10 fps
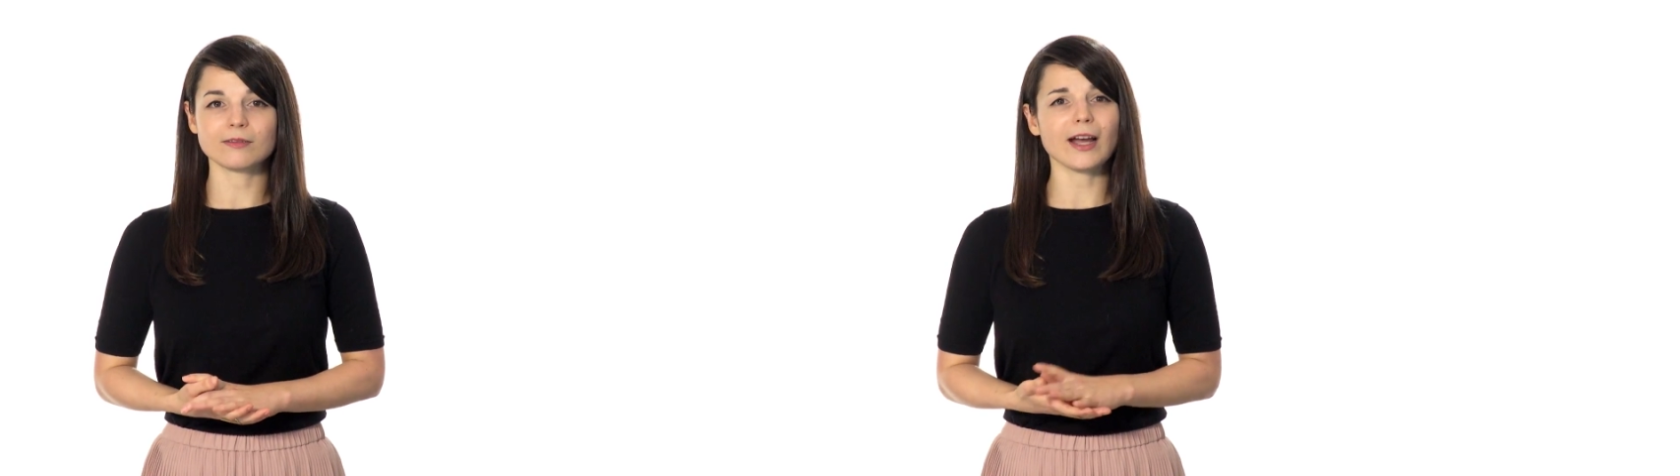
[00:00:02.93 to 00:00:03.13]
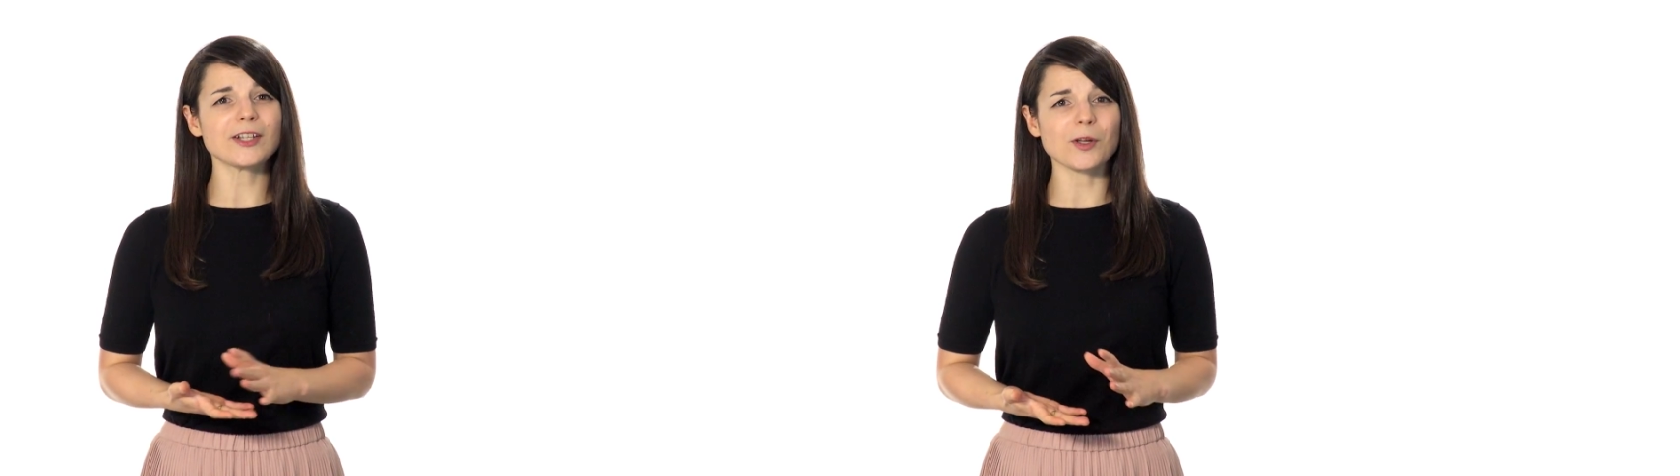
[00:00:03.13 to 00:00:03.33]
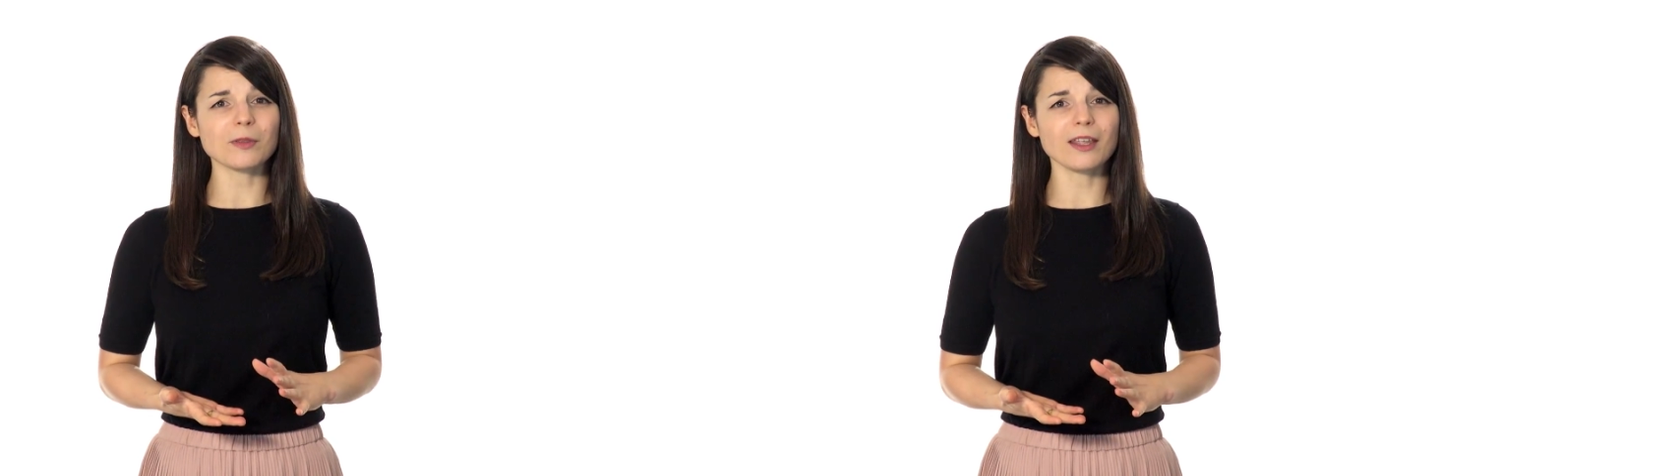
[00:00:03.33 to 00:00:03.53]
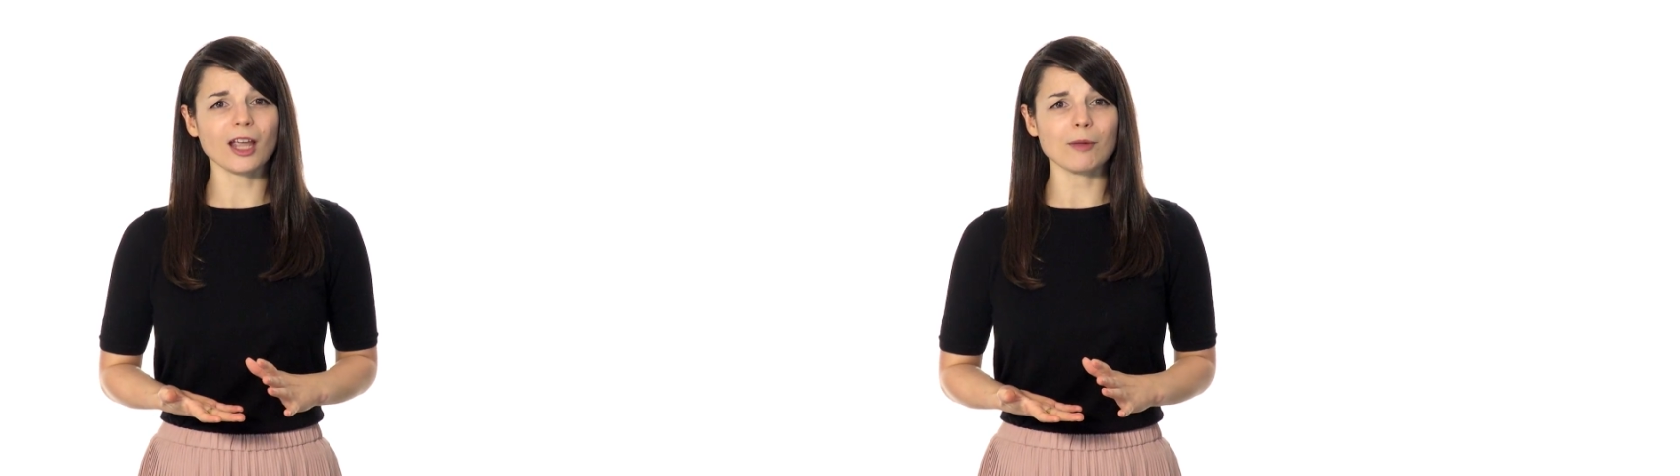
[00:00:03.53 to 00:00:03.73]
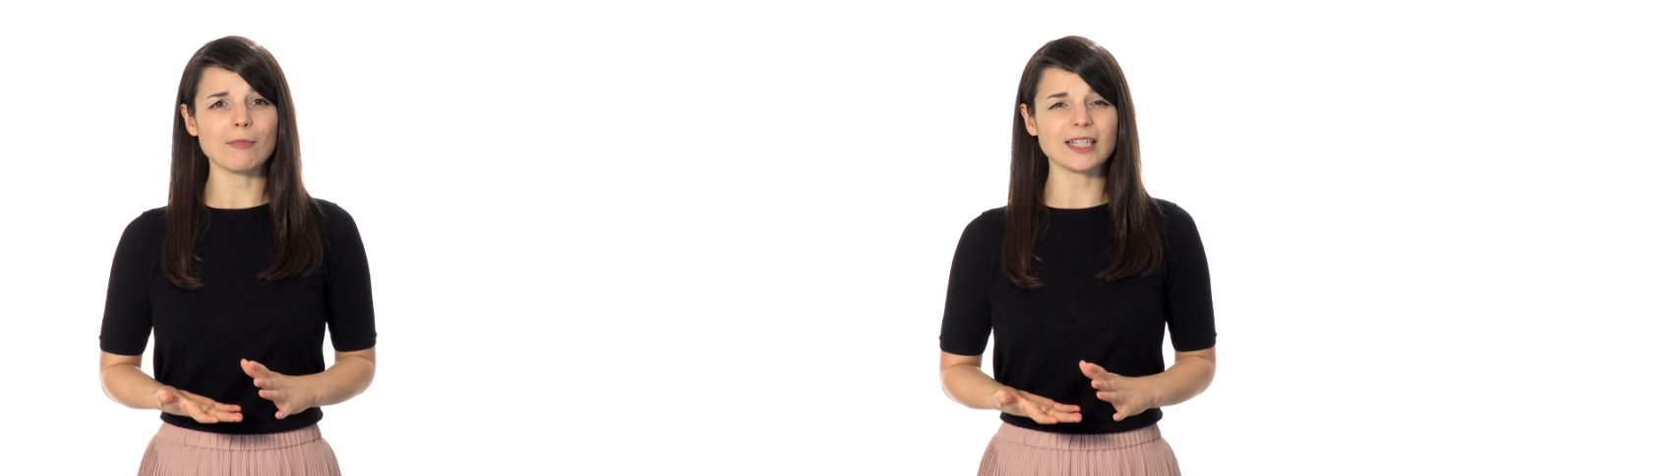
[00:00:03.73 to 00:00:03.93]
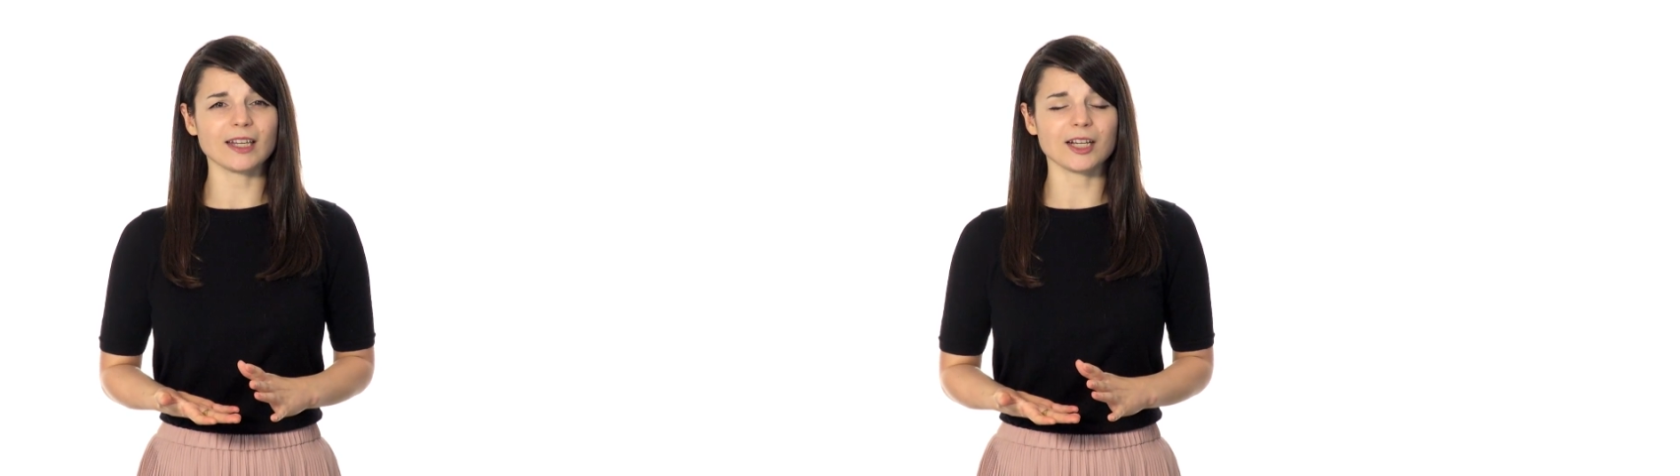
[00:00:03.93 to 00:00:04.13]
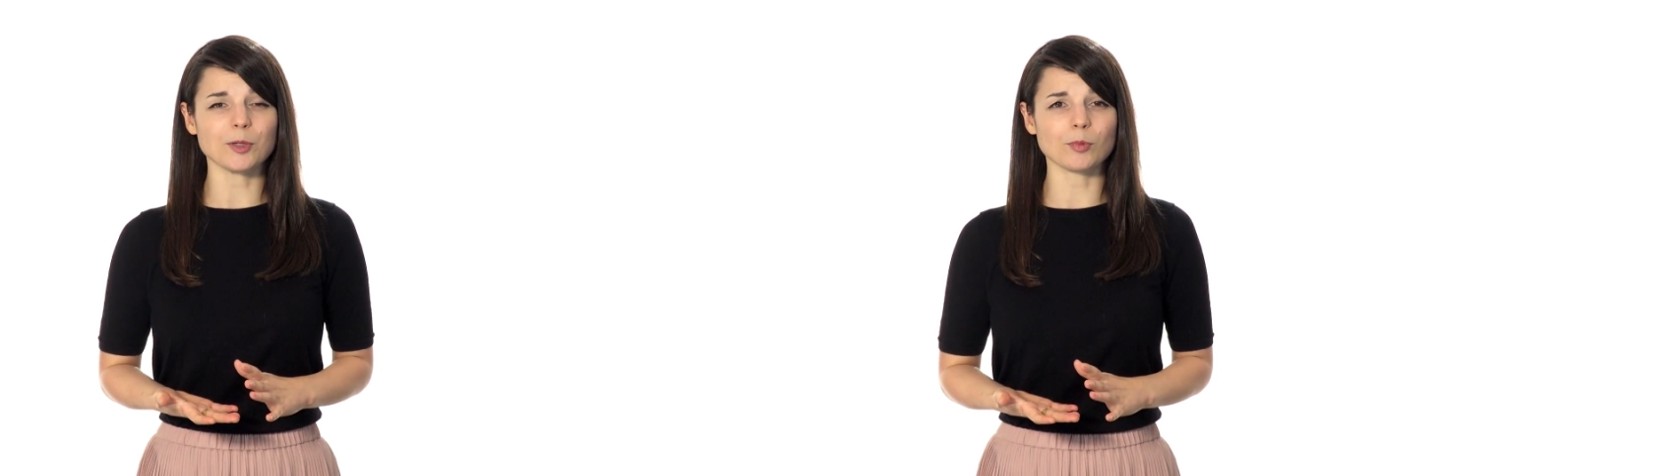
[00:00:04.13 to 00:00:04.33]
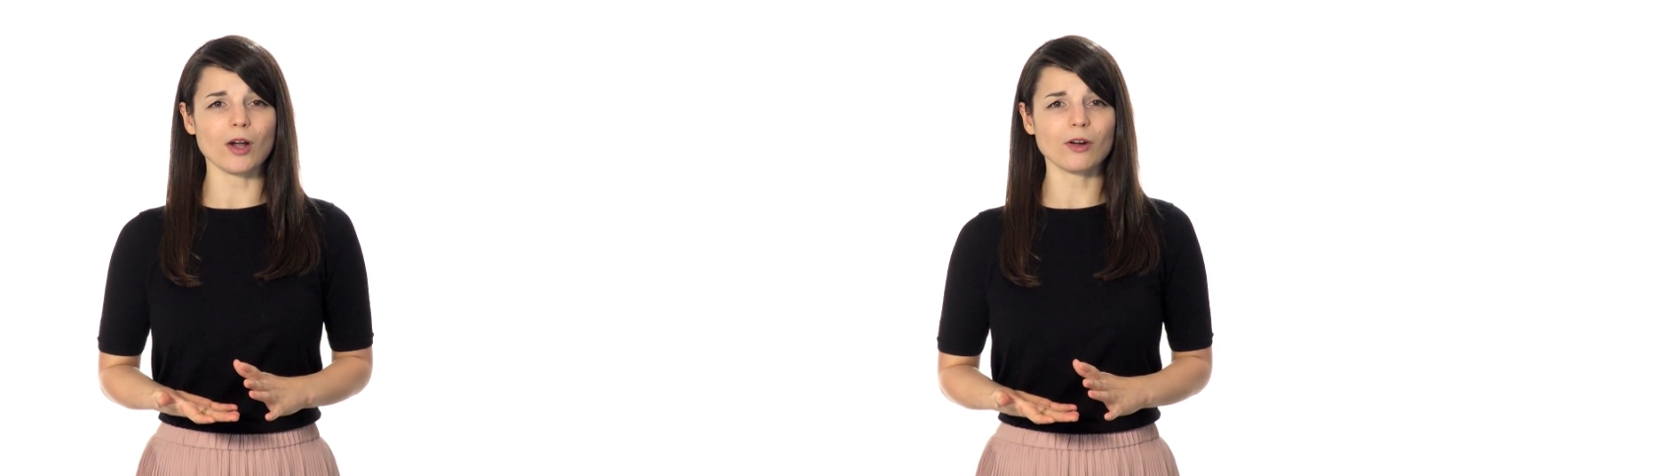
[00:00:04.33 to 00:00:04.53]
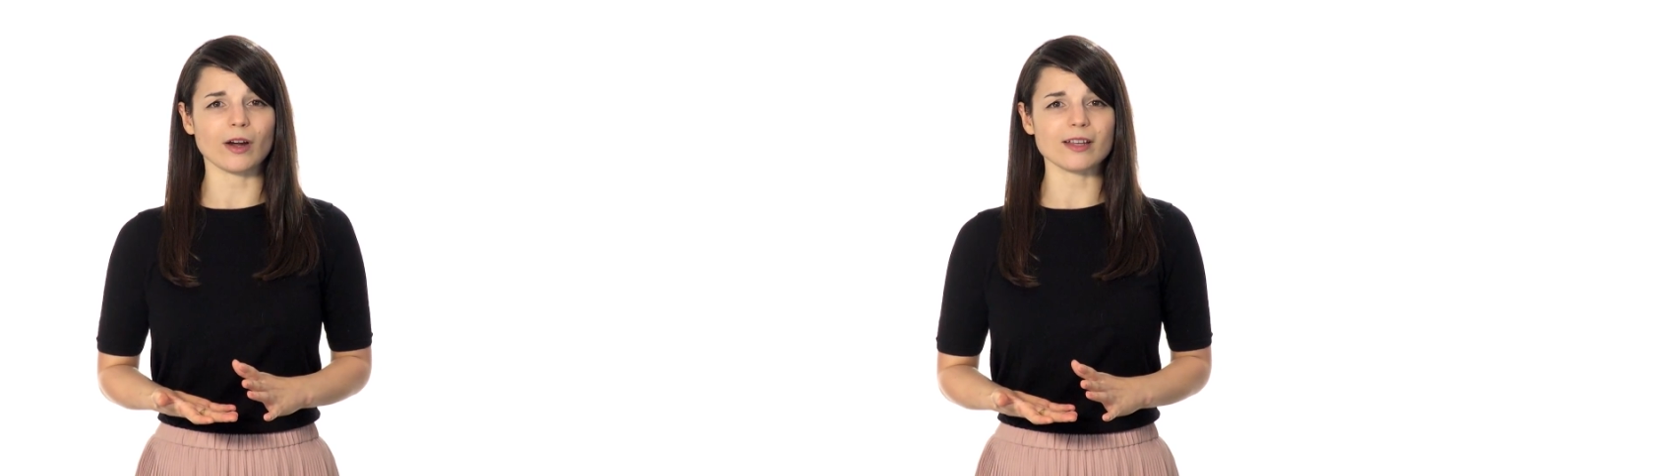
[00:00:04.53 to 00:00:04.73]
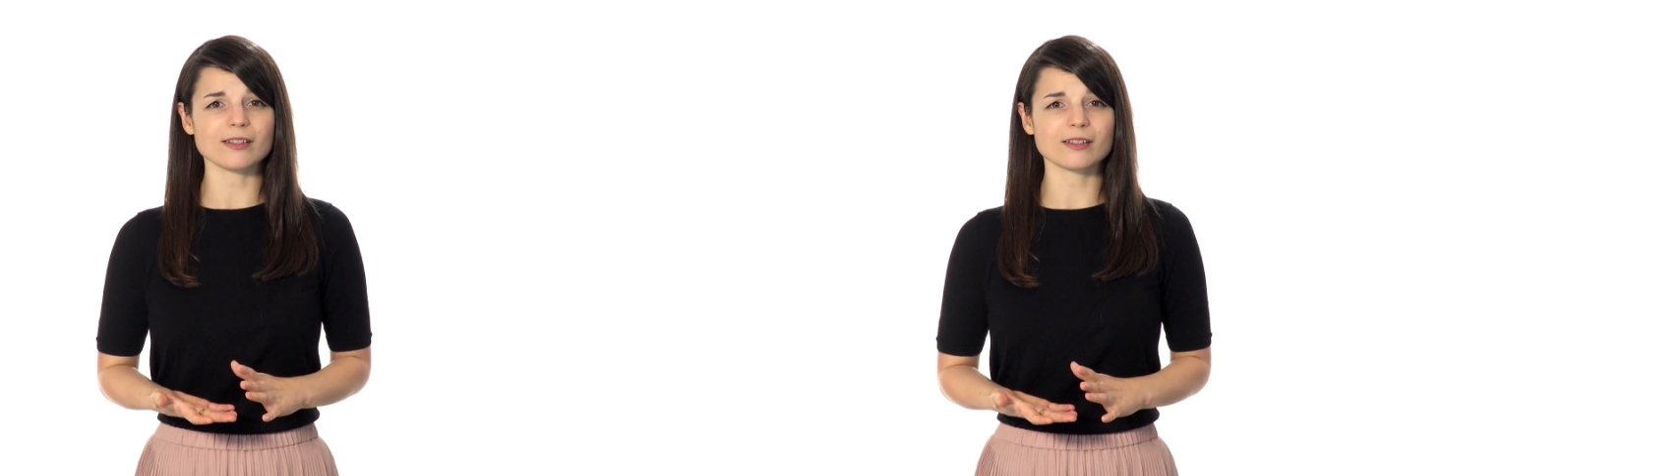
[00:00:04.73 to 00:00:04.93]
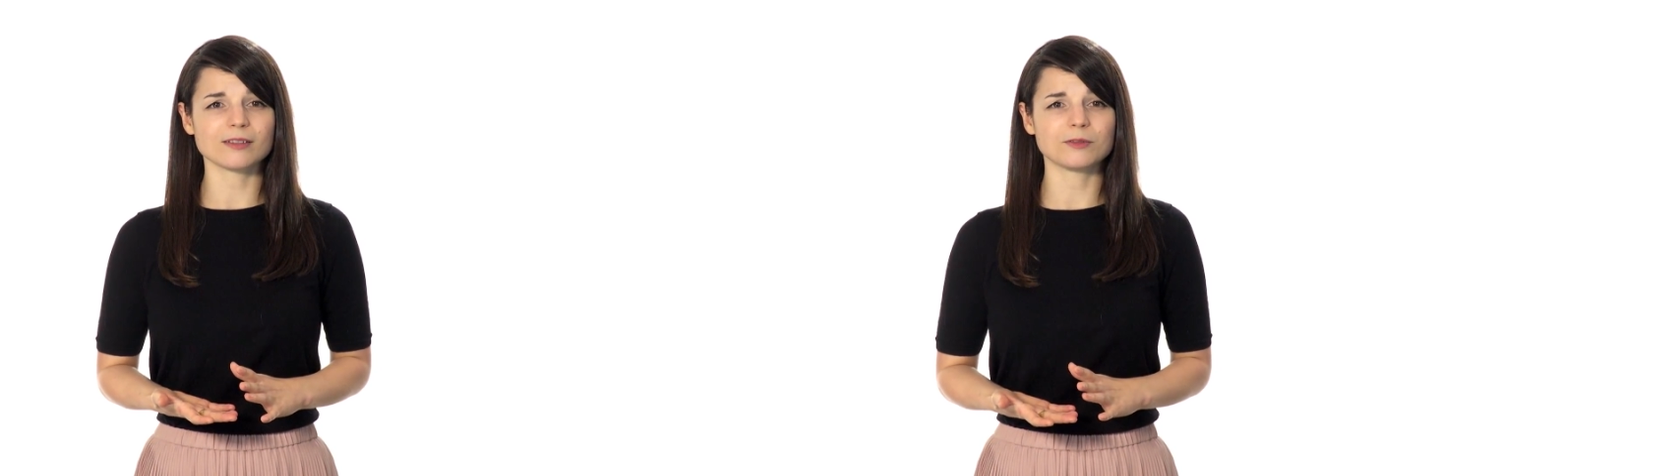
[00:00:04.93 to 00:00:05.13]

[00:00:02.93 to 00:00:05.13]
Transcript: I don't think I'm making any progress.